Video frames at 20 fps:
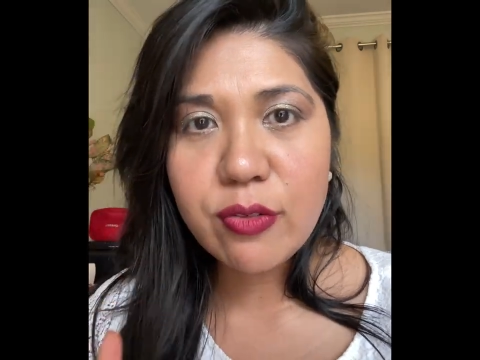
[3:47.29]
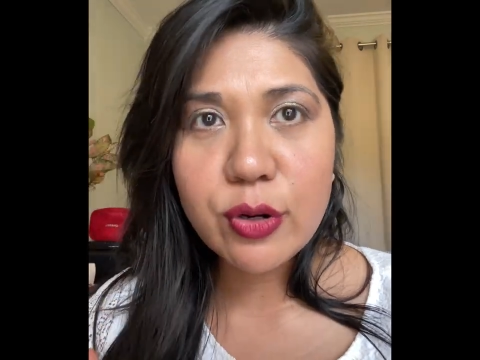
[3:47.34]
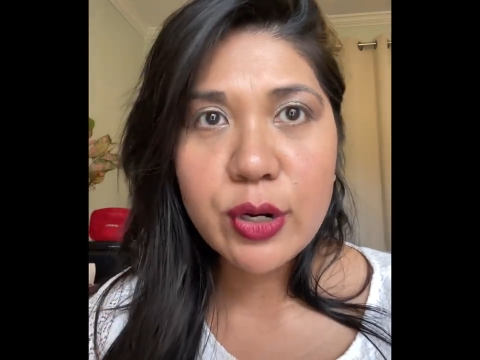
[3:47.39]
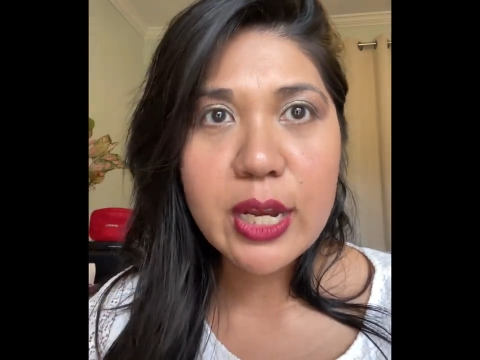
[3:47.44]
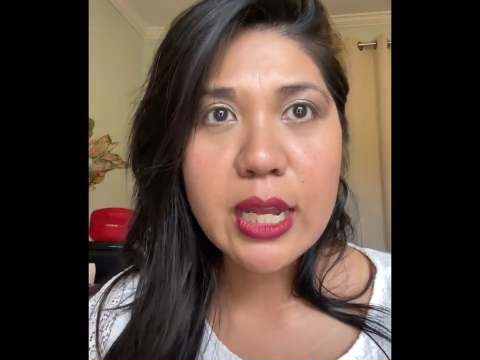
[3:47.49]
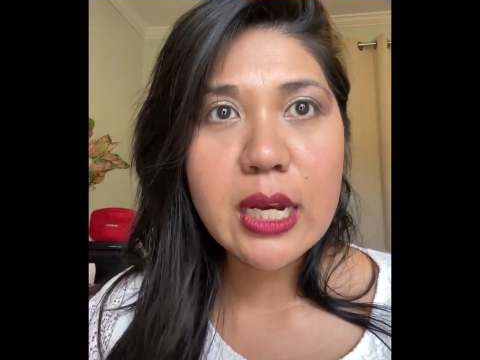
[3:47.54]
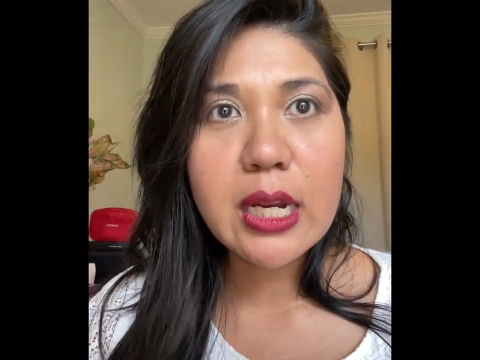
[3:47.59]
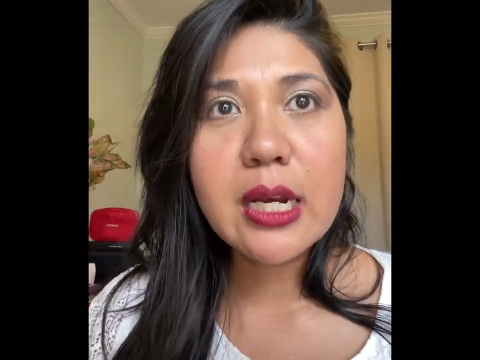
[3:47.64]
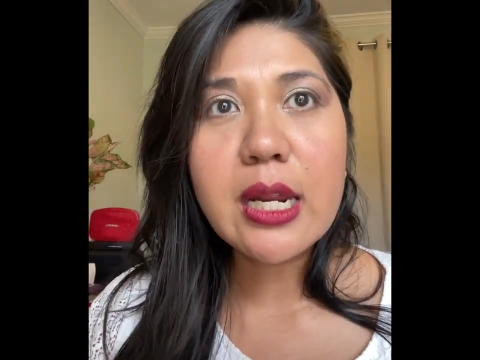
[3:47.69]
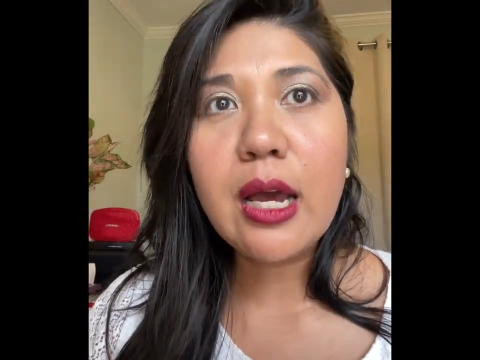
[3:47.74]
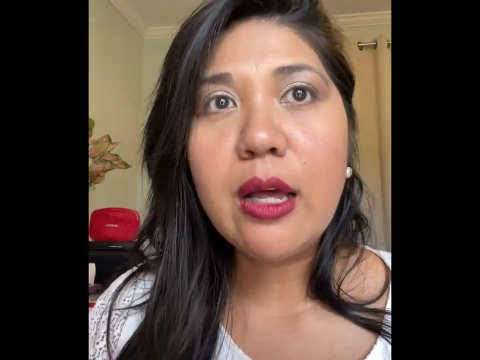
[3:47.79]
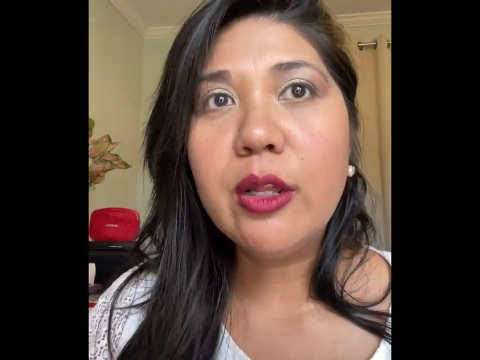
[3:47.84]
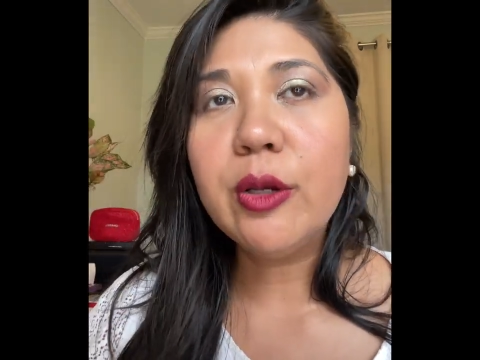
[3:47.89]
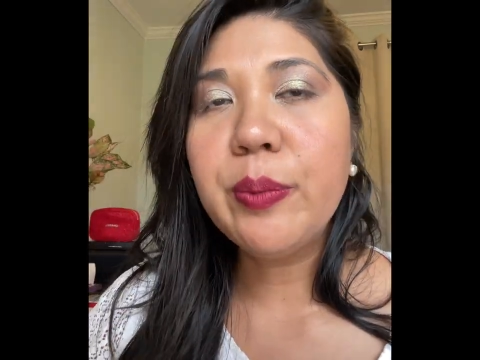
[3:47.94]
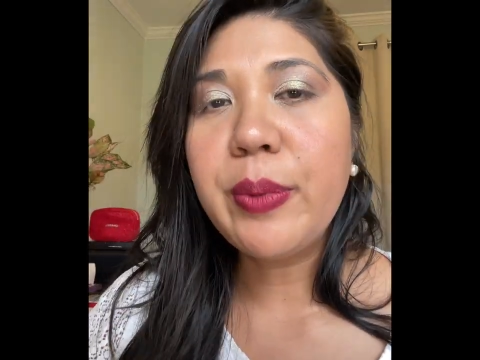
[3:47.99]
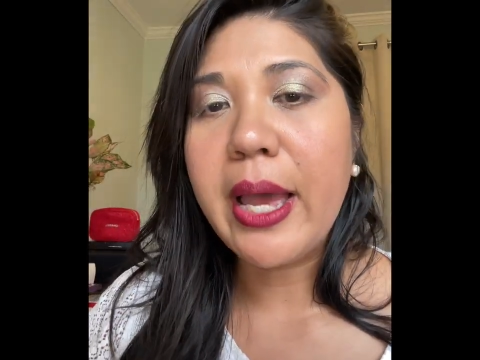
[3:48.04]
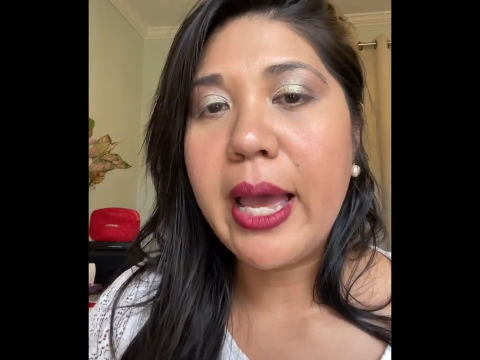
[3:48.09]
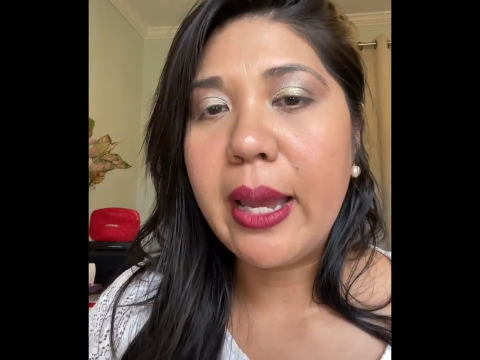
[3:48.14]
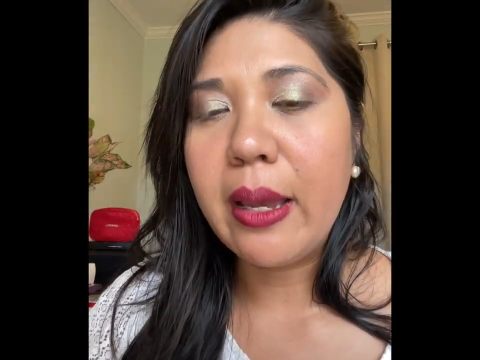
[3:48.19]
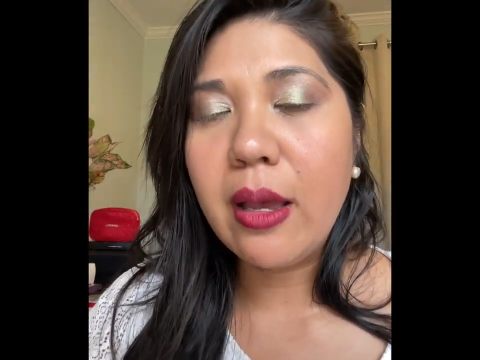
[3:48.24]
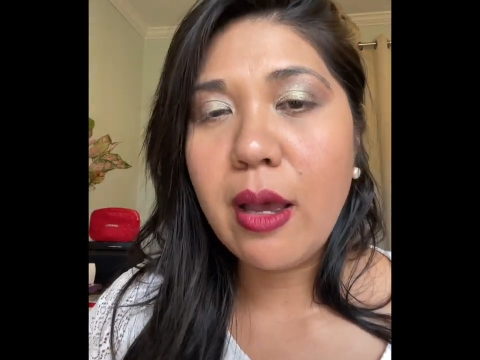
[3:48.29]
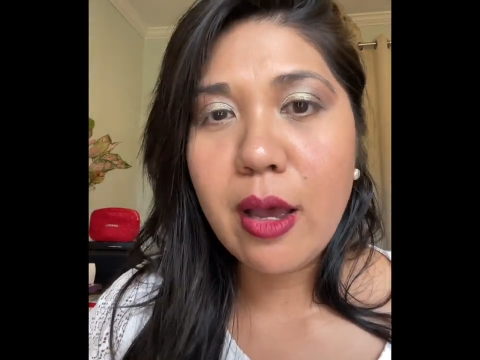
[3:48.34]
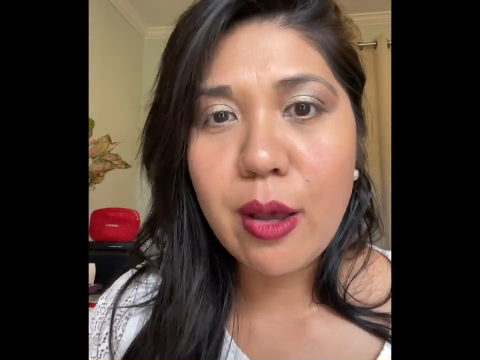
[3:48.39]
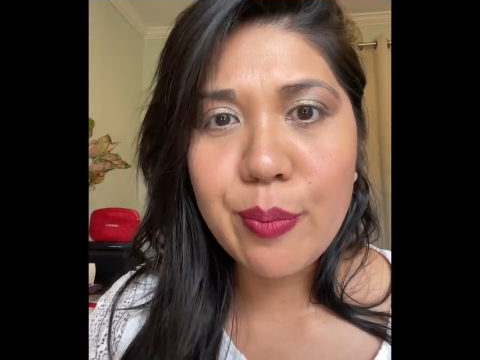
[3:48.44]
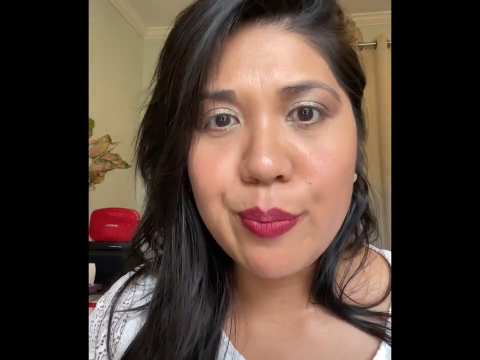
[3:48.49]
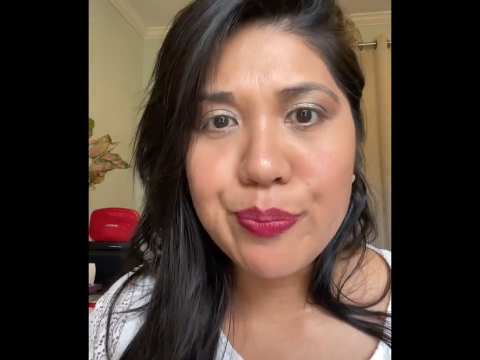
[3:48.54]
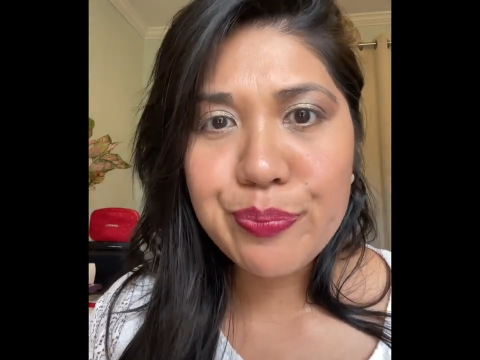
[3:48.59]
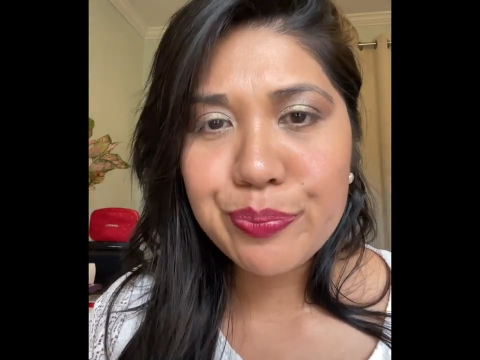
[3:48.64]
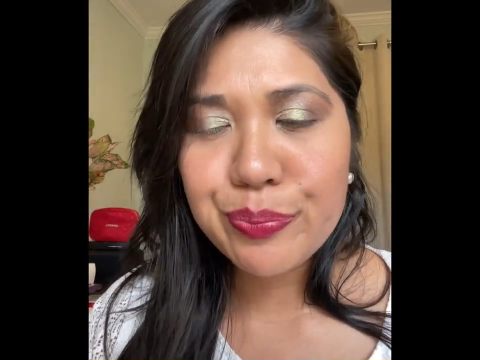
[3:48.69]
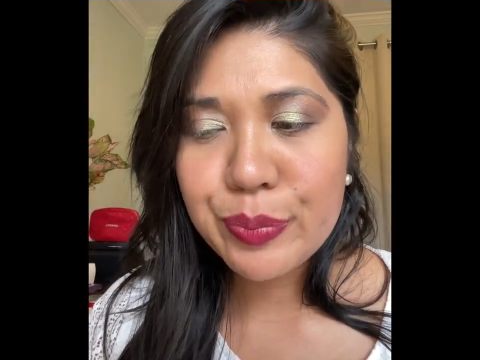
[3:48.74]
or $80 pa
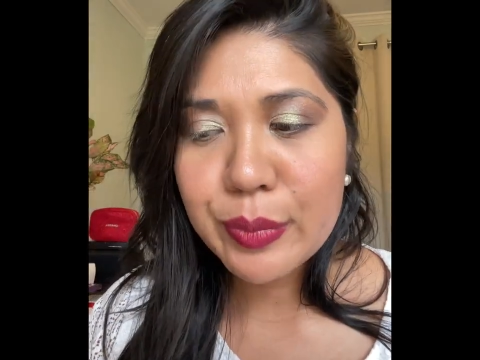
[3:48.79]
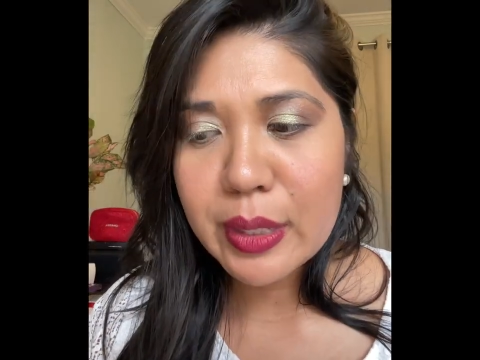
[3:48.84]
um,